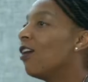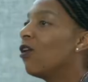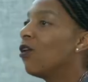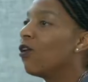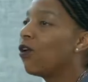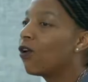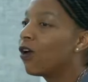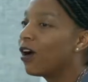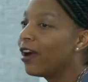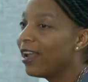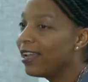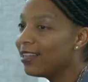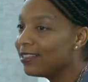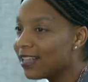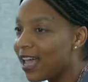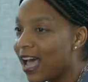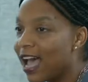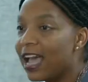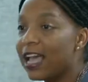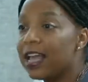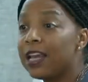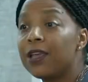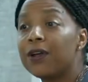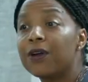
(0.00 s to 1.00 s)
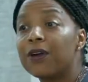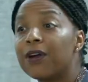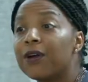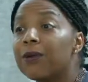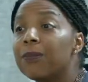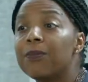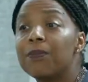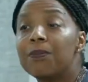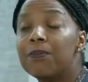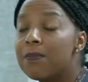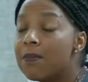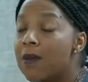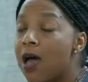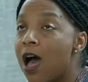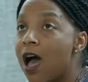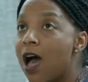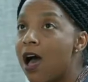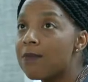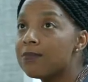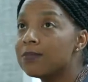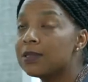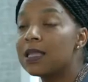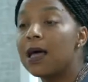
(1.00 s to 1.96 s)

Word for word: or anxiety or um,